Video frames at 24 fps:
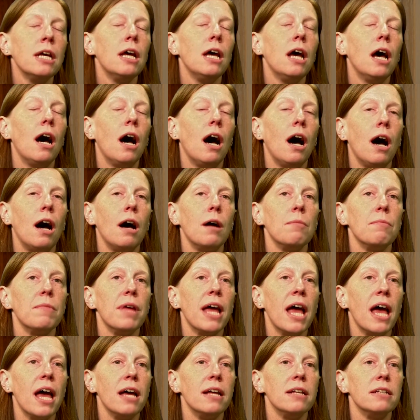Um,
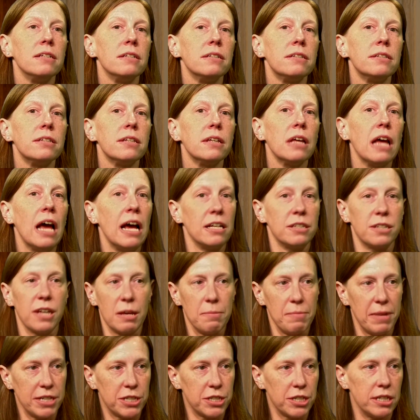and as I
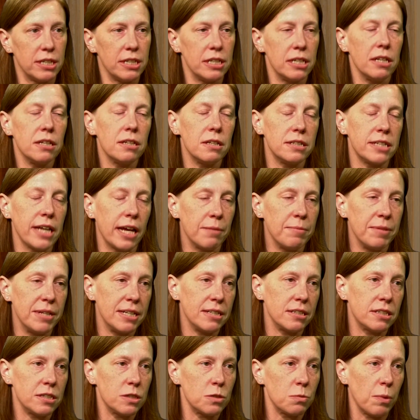mentioned,
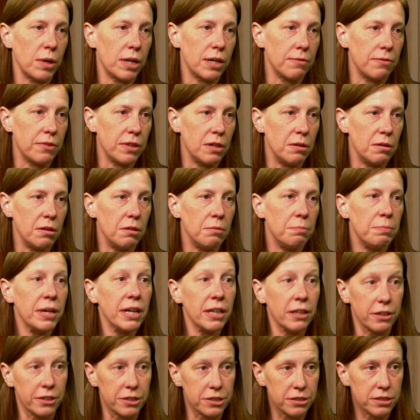diabetes is one of the
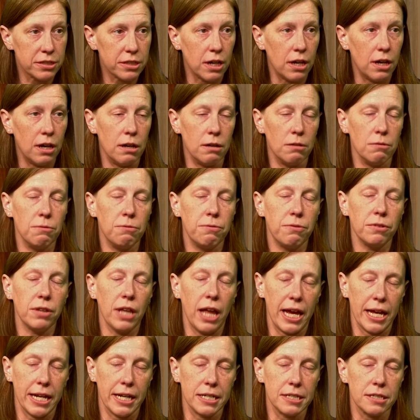pillars of
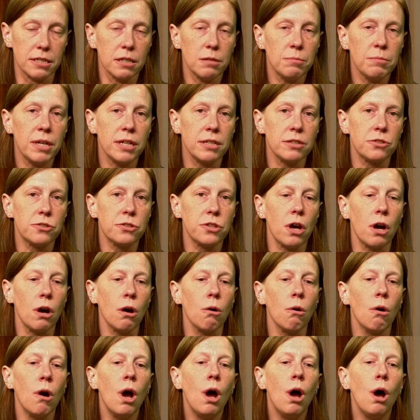Lionism, and
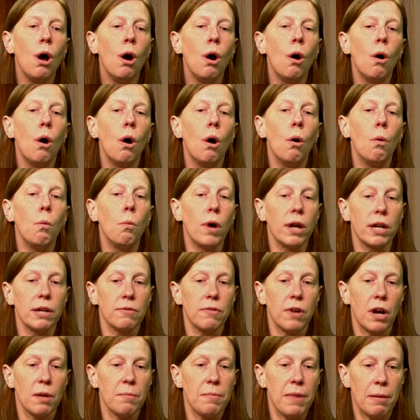so one of
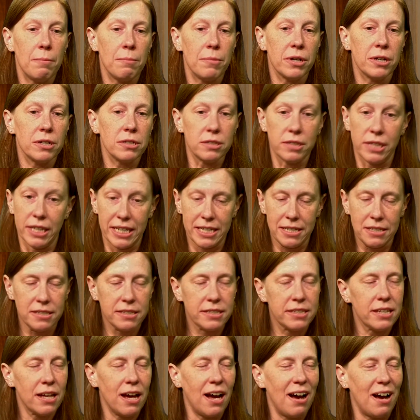our members,
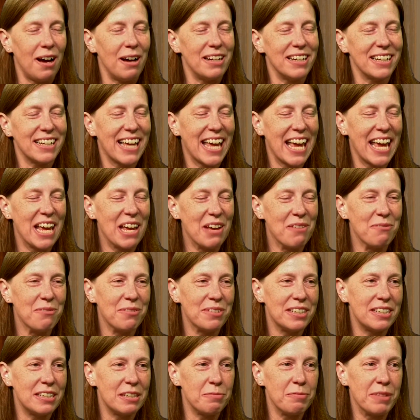Liz, uh, came
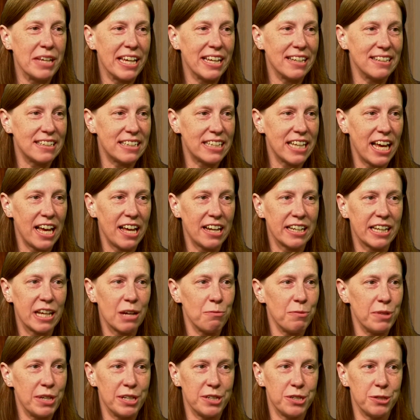to me and said,
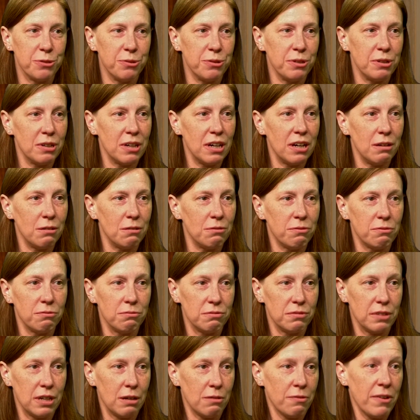"Can we do a, a,
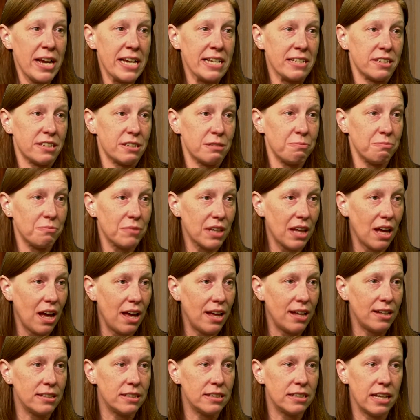a race?"
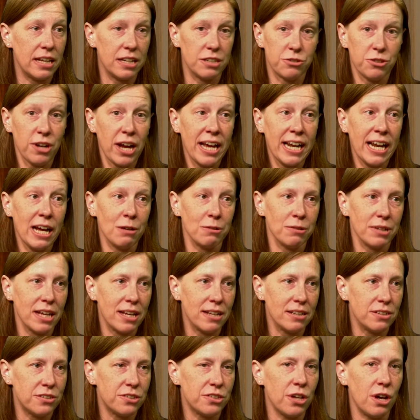and and try it out.
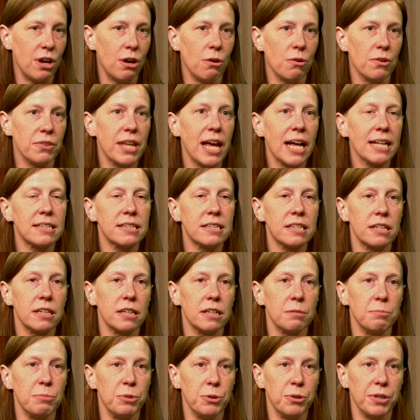And so and that's
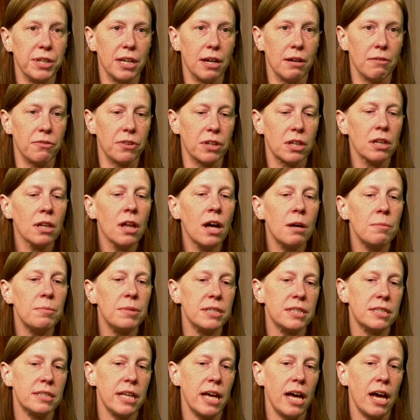the beauty of the club
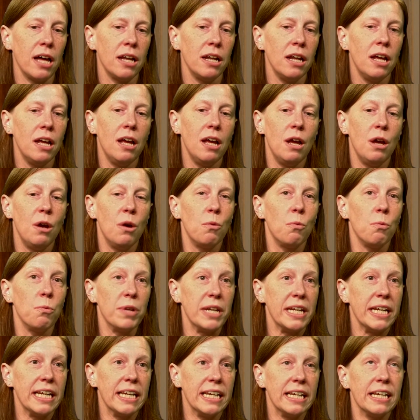is that
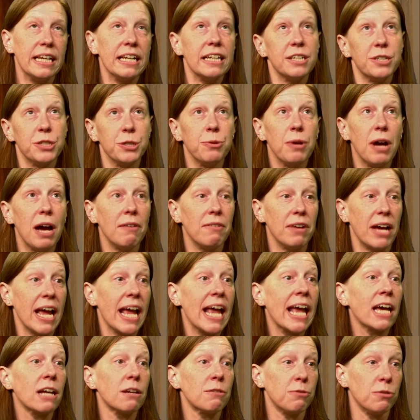we do have a
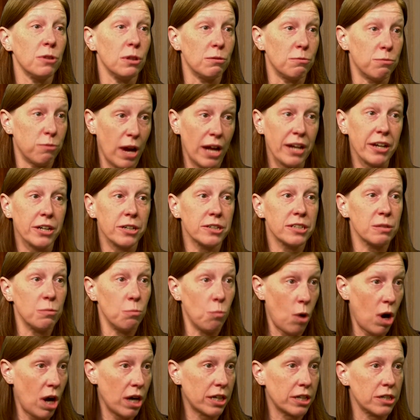handful of runners and
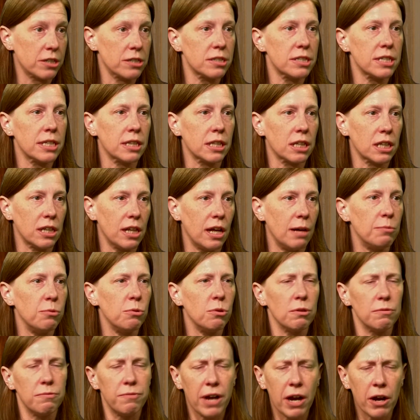walkers in the club who
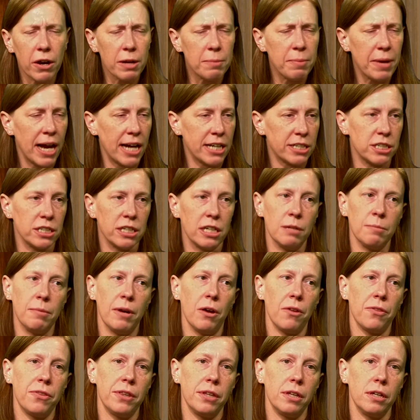are very passionate
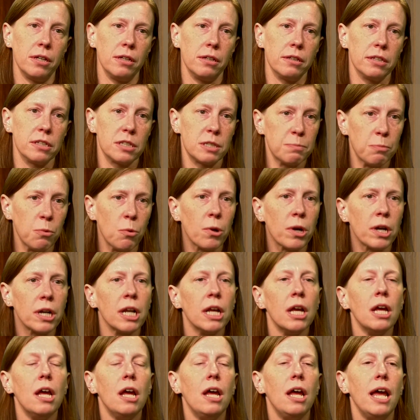about the the sport.
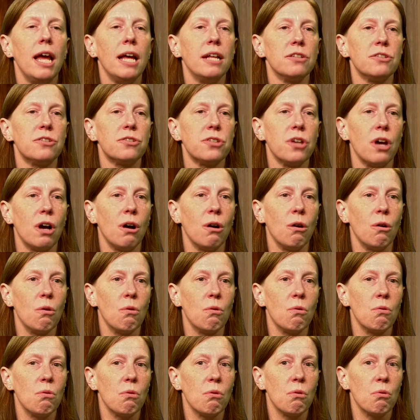And
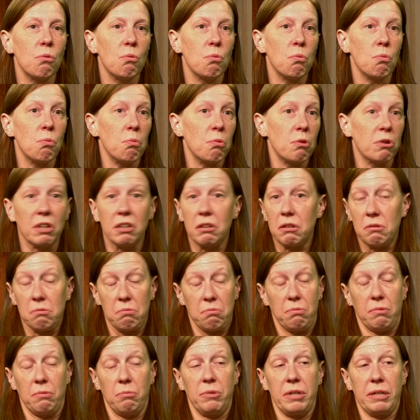so we're
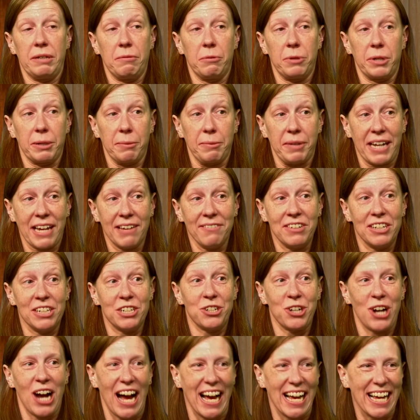we, are we are giving it a try.